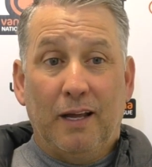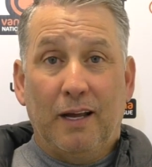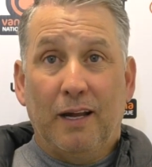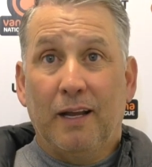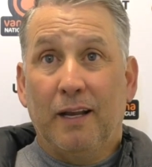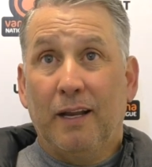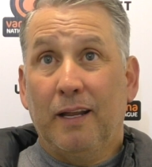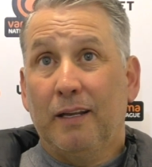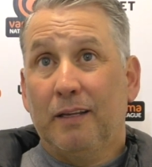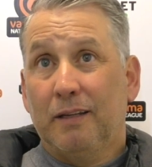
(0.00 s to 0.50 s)

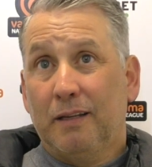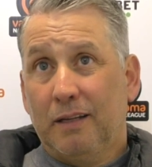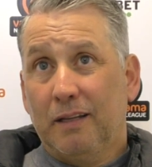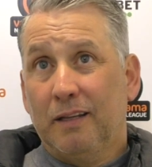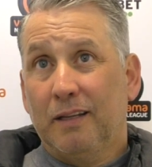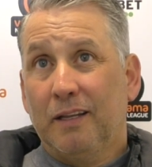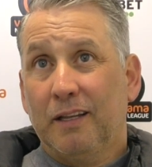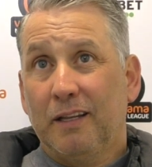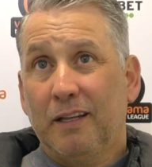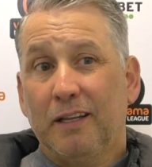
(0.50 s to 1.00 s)
and then
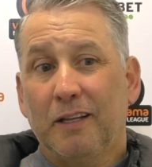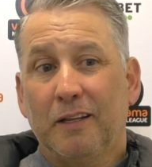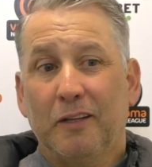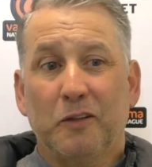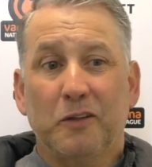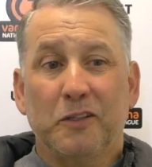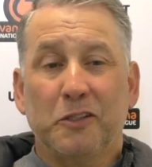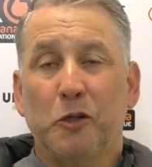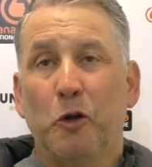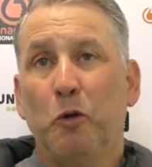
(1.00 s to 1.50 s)

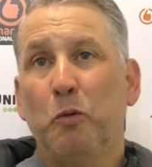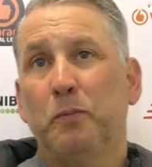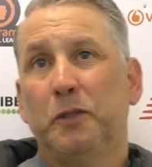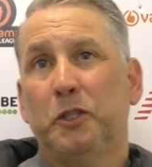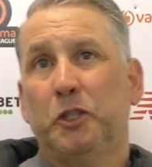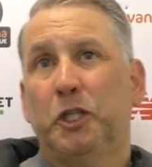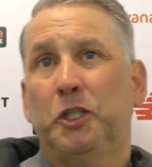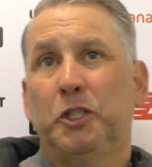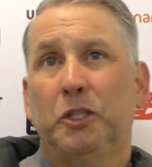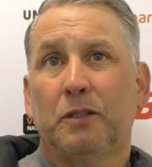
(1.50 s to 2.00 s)
it's no
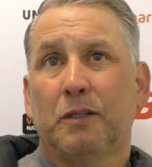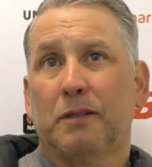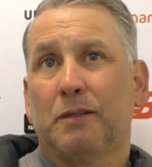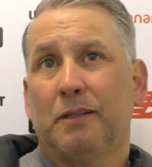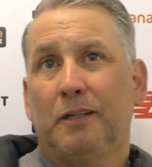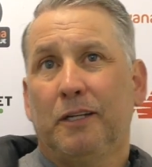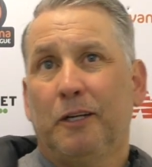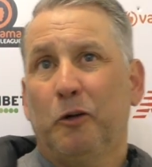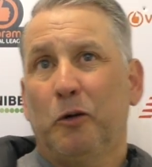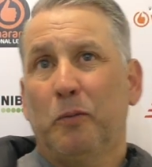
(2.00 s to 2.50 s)
magician.
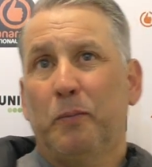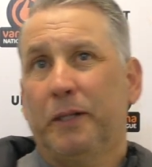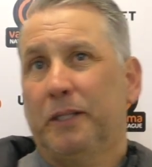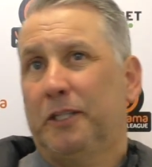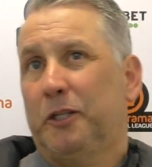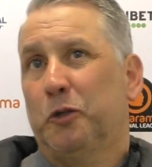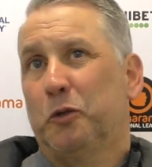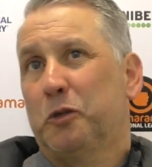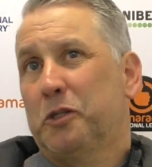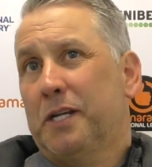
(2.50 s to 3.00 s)
You're going to
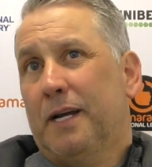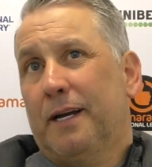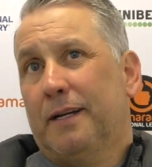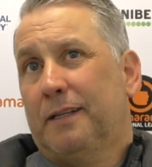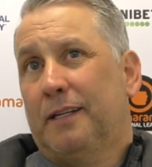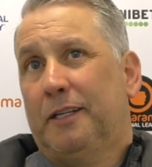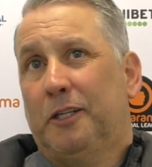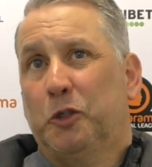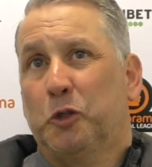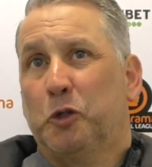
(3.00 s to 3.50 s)
build a young side
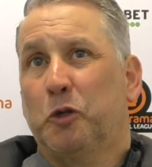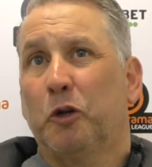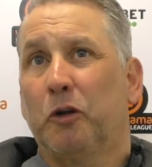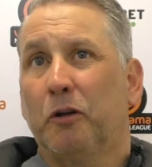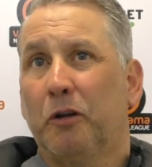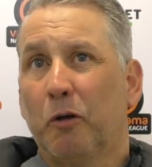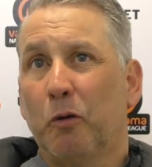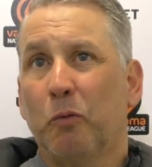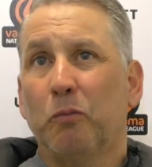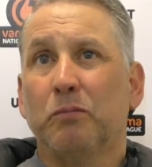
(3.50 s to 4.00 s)
and then you're just going to
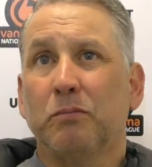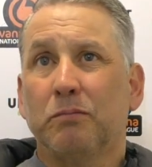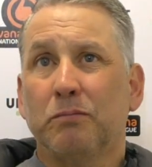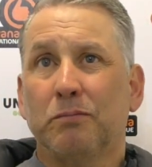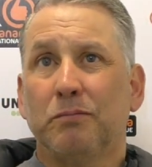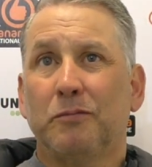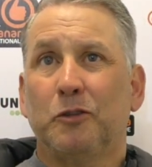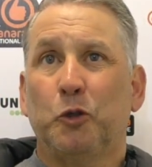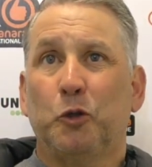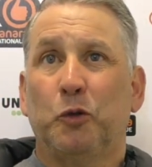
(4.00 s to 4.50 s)
go and
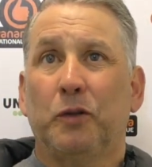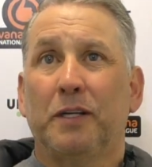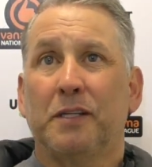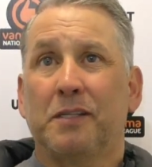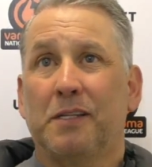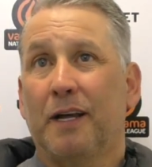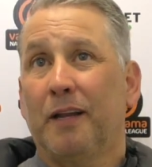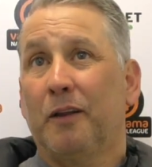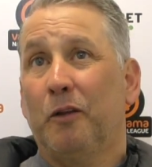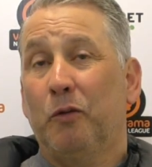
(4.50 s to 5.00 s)
do this,
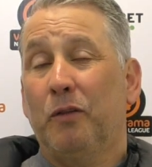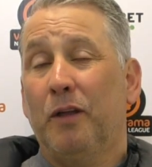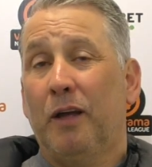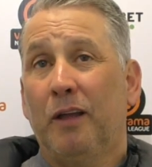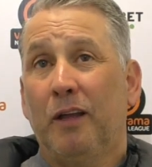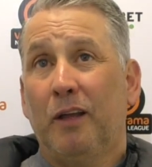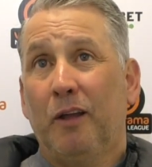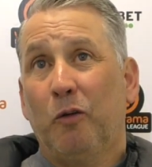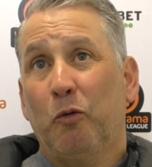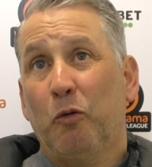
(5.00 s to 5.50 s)
that, and the other.
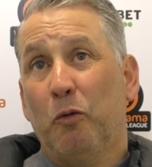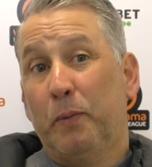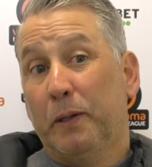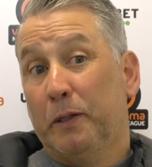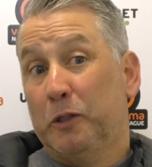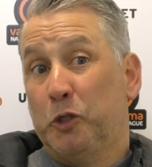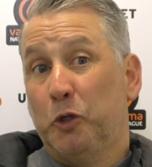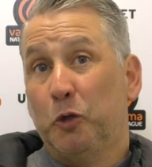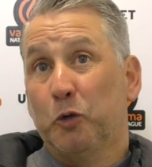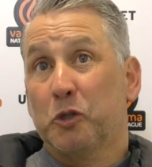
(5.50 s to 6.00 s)
We've
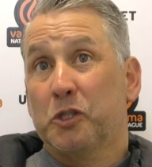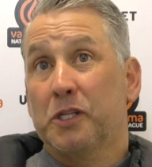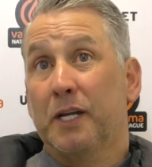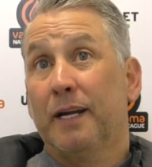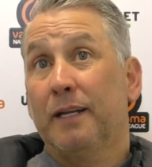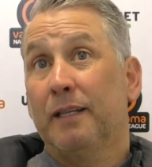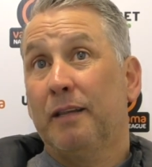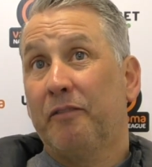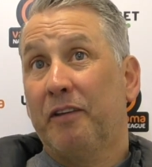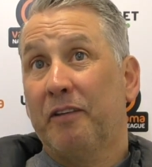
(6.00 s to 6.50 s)
built a young
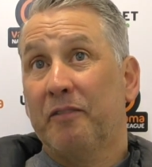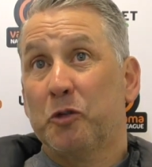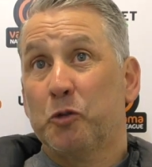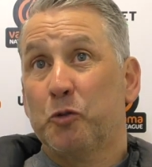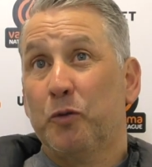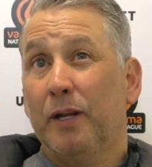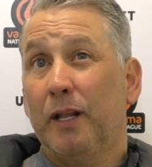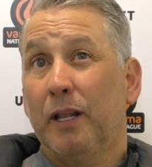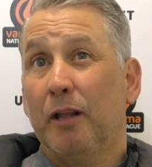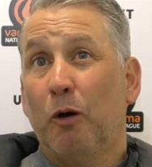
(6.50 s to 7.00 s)
side. They've given us
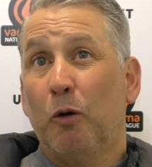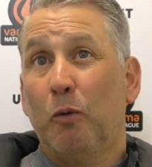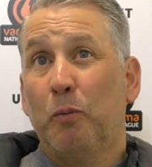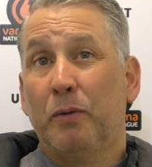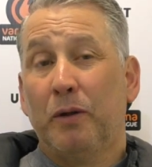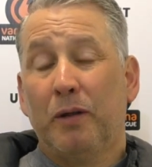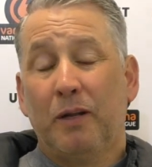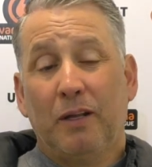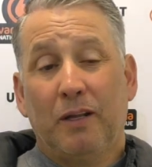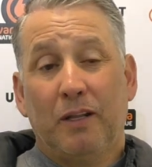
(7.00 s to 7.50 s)
real hope.
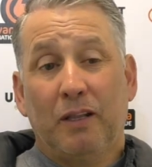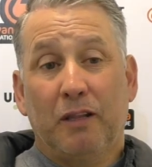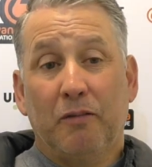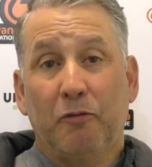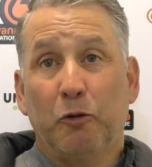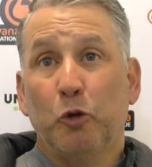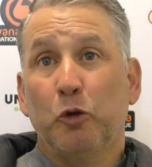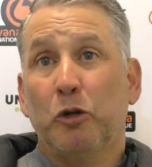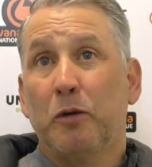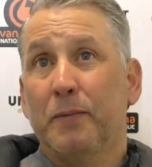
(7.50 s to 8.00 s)

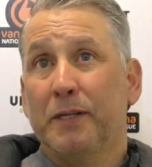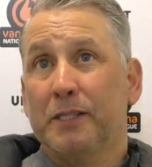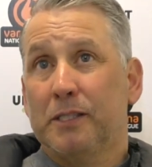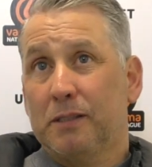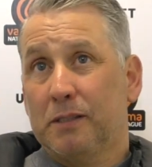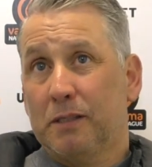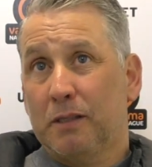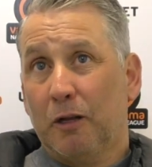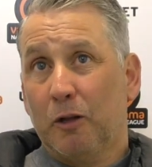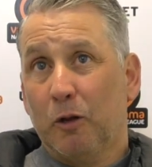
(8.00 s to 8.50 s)
They've all
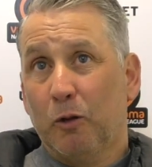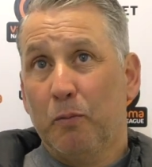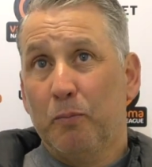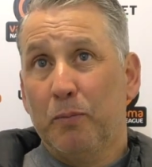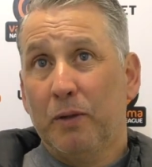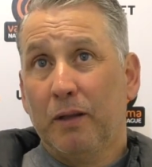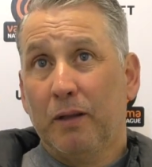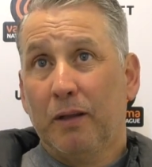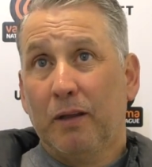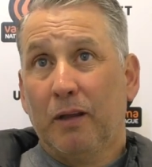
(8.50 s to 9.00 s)
committed to the club,
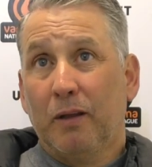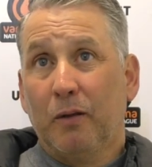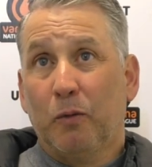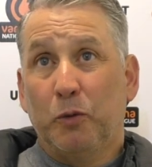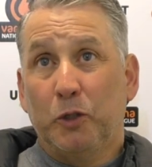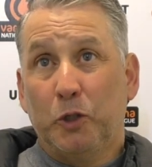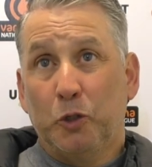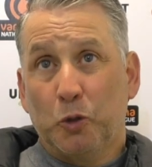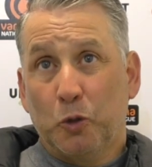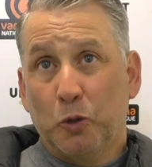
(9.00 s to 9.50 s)

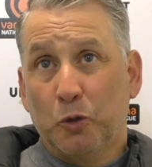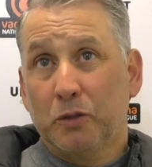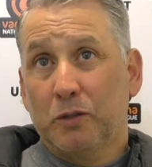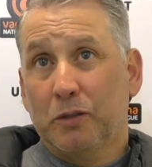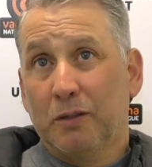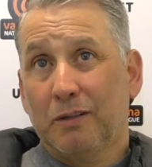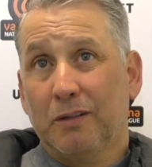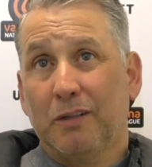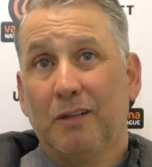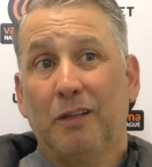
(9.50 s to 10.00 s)
which is good.
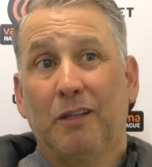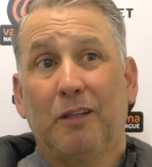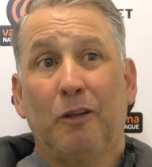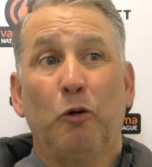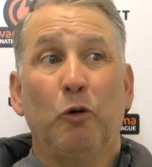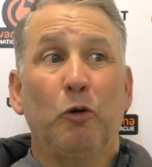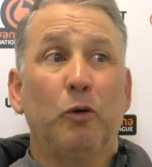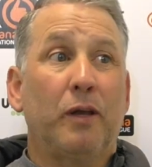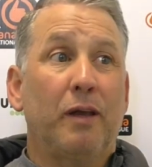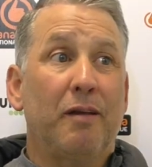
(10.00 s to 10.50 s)
They
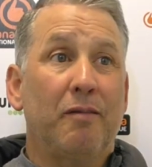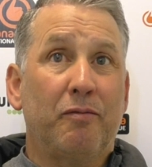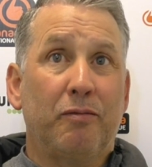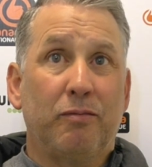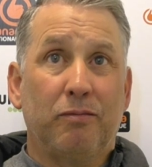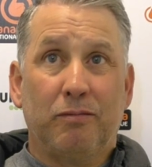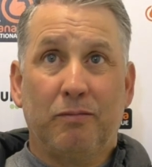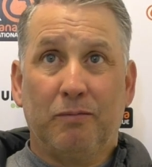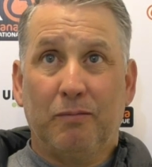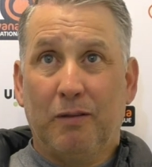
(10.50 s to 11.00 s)
all
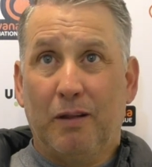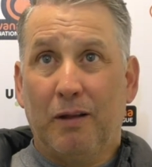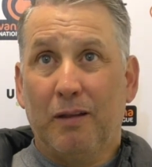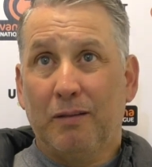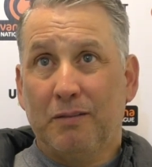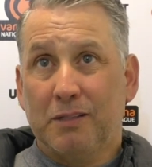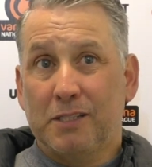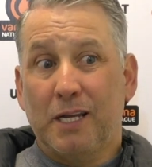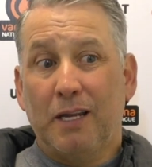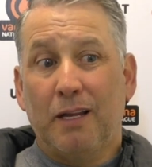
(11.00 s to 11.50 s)

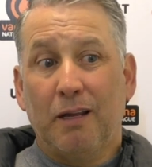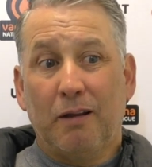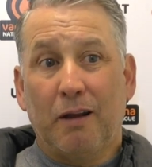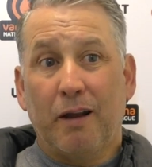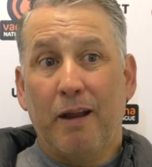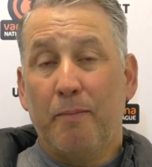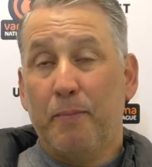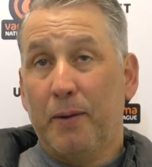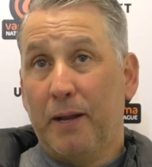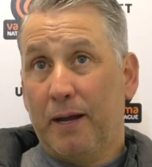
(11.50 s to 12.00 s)
take a
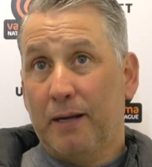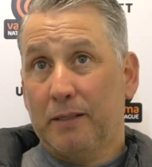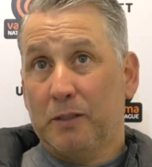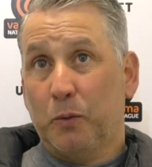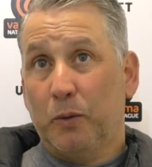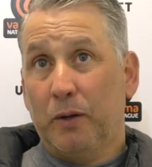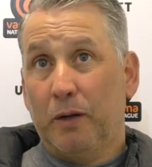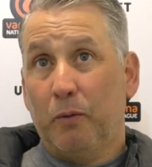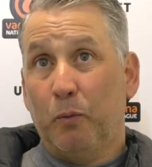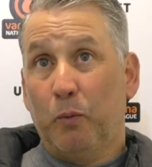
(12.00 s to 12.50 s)
great pride
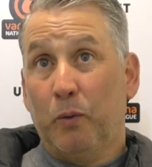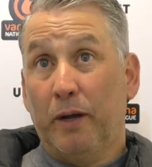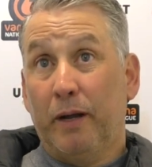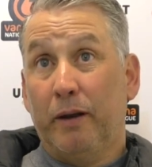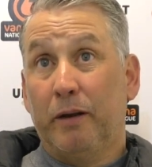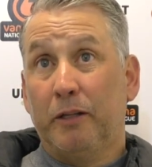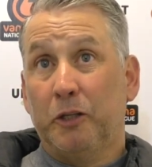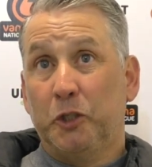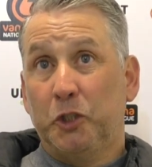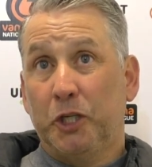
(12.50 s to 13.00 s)
of
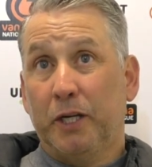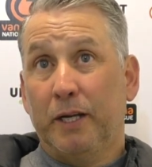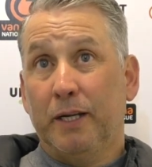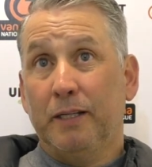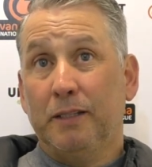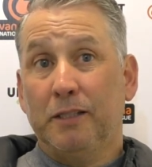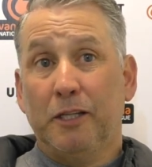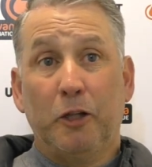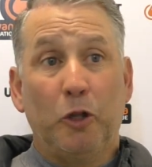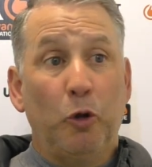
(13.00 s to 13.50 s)
wearing the
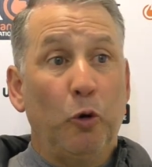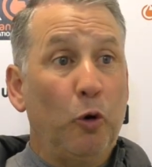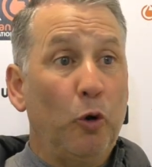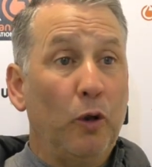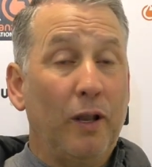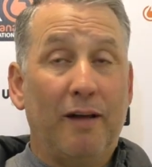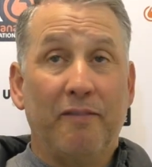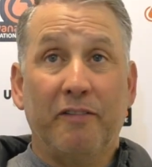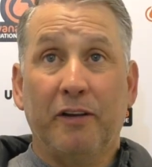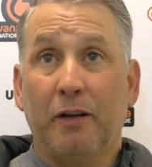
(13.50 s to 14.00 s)
shirt. They
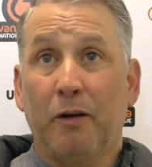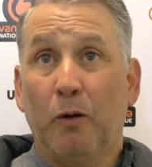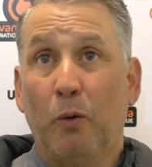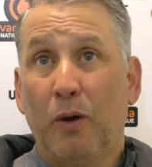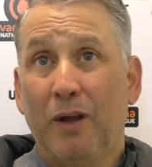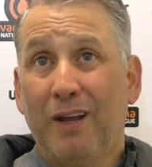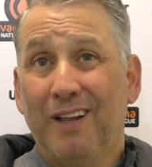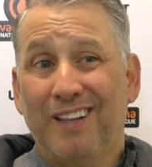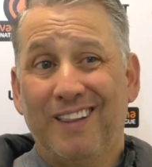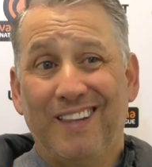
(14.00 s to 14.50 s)
all have a go.
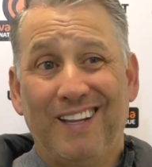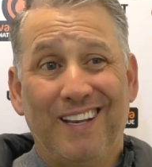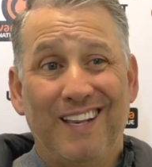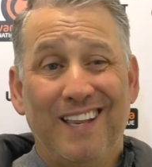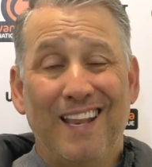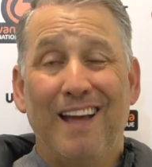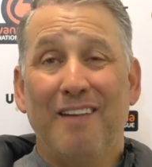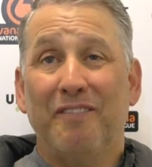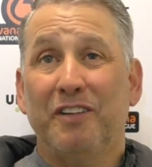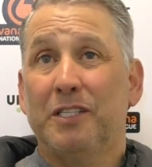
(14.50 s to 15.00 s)
They
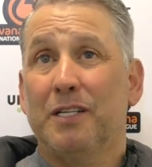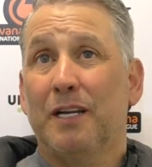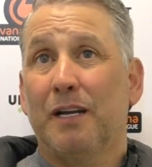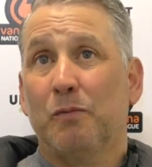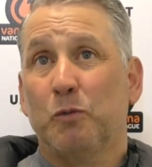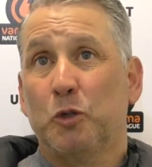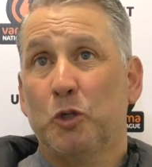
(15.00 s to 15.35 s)
never down